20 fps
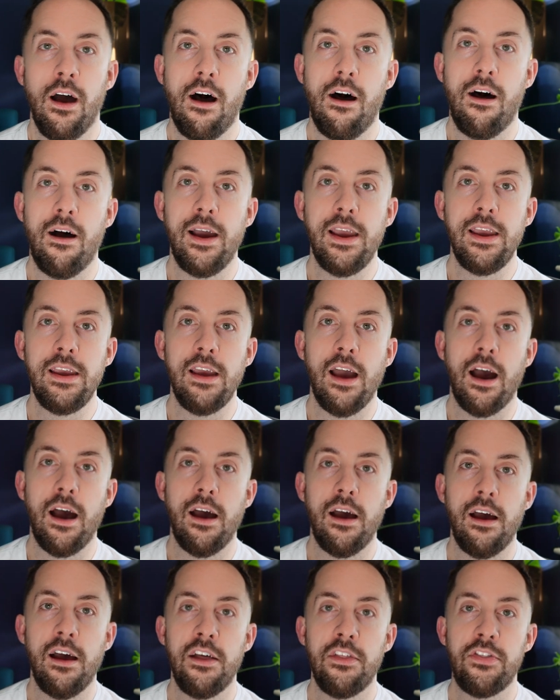
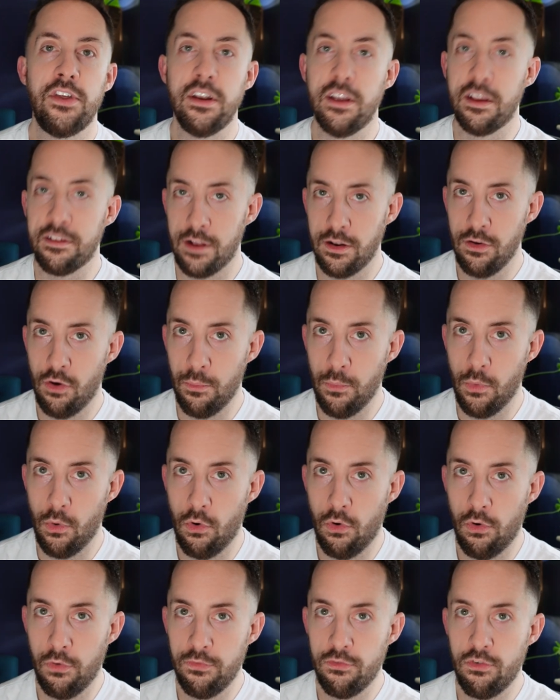I think there's a lot
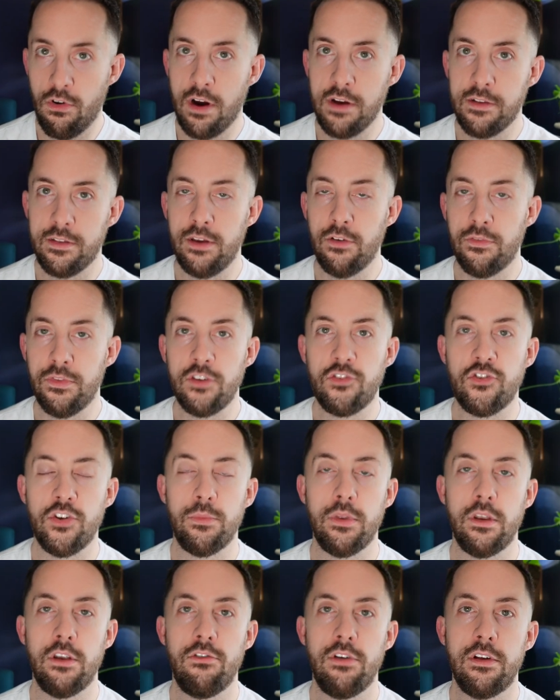more variety on this
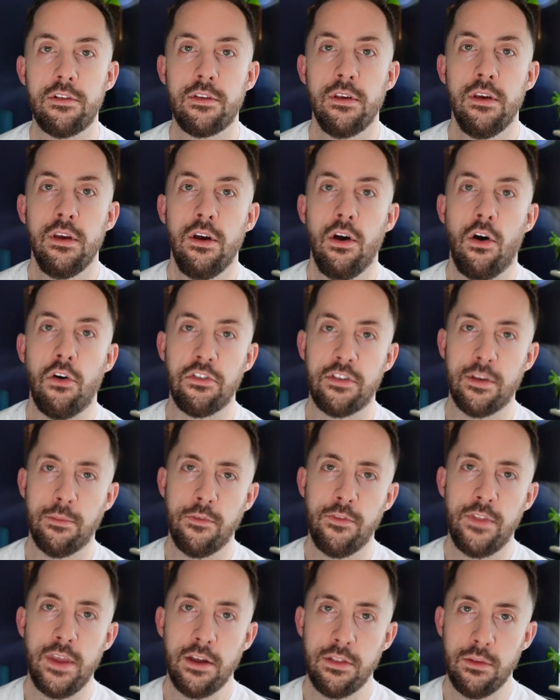ship than there is on
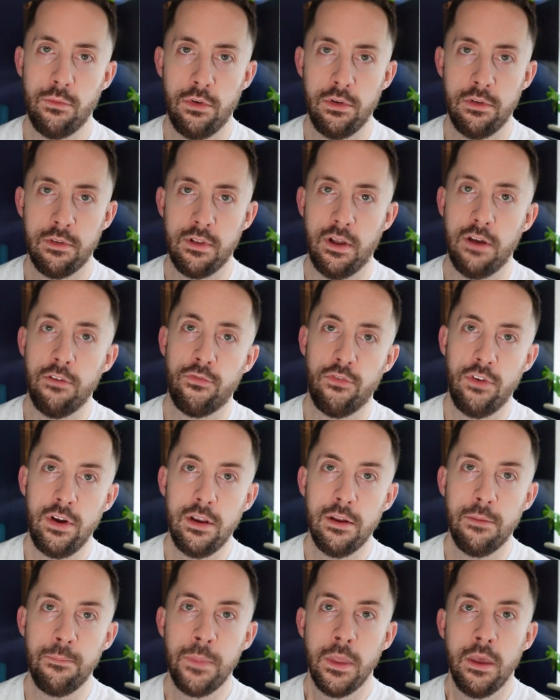some of the other ones like
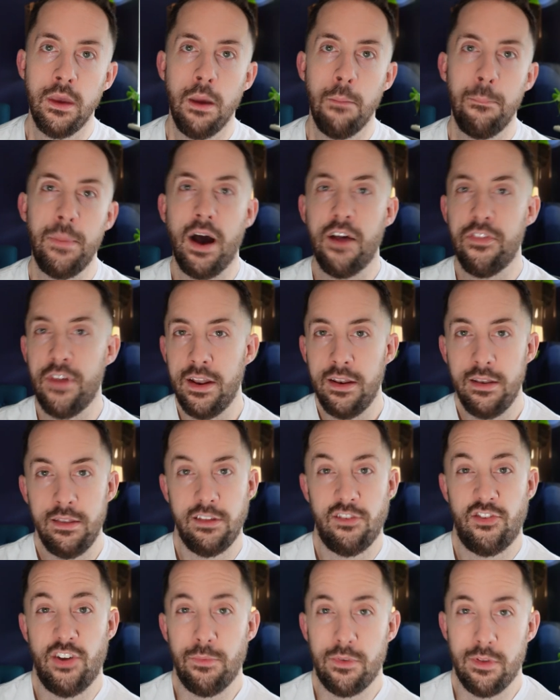Freedom, but then
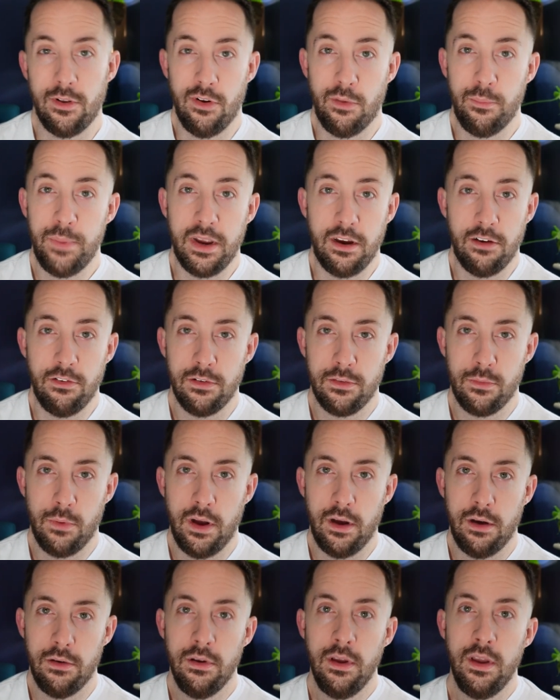the ship's a lot bigger as
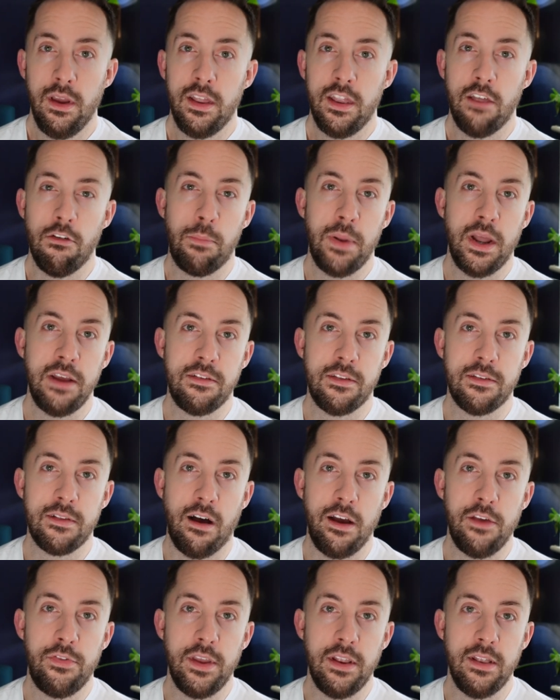well. There are places
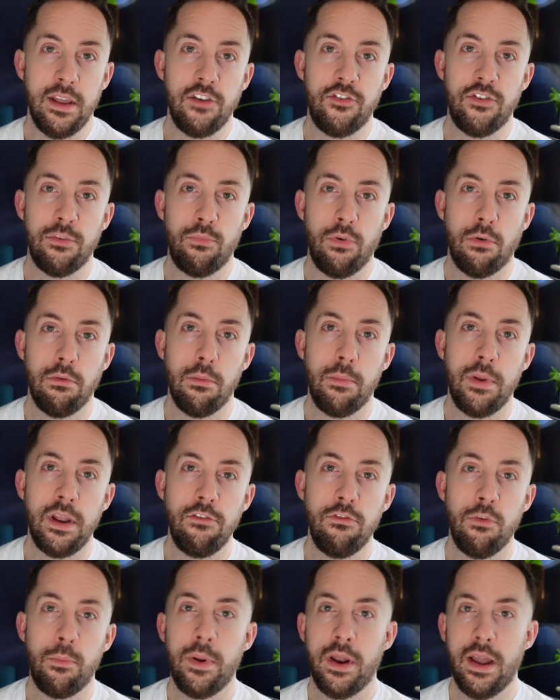that I think they should probably
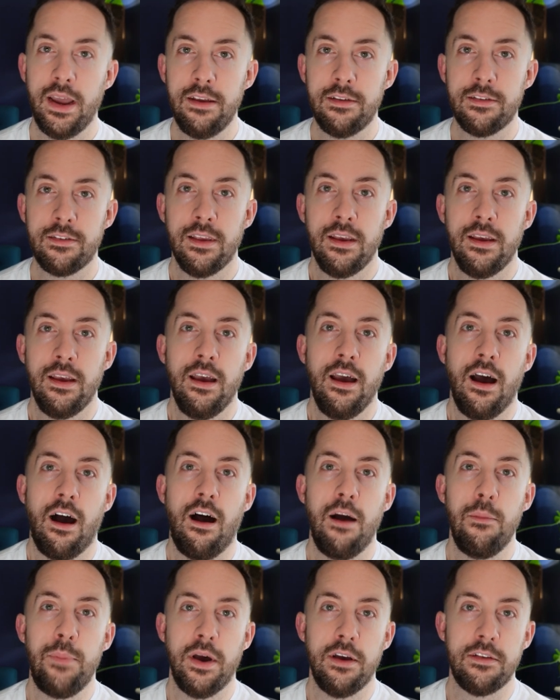replace.
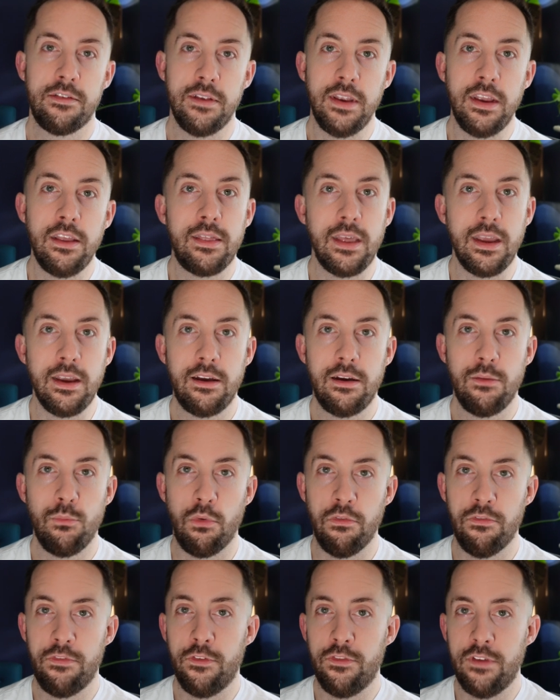I personally think
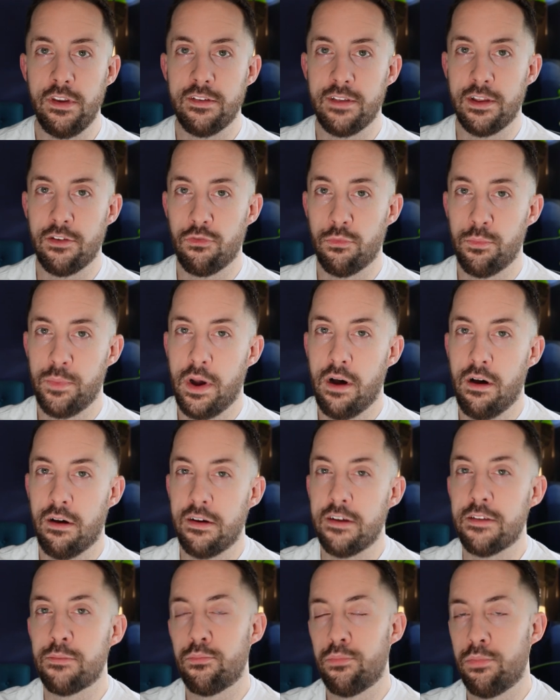150 Central
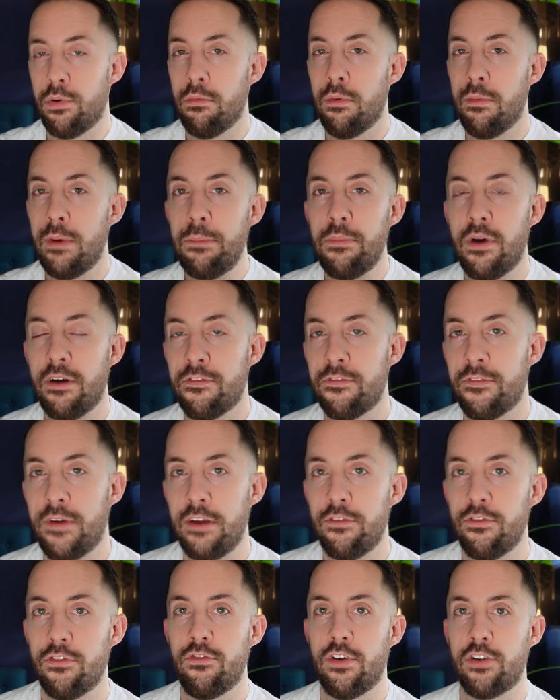Park is probably my
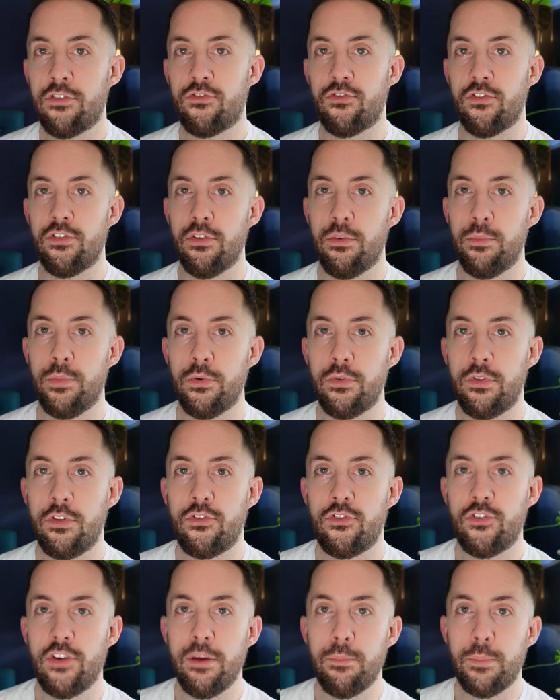favourite restaurant on board
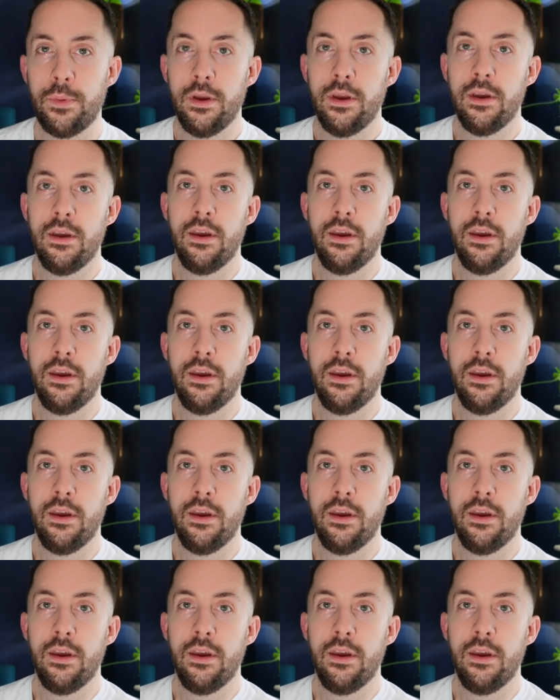this ship.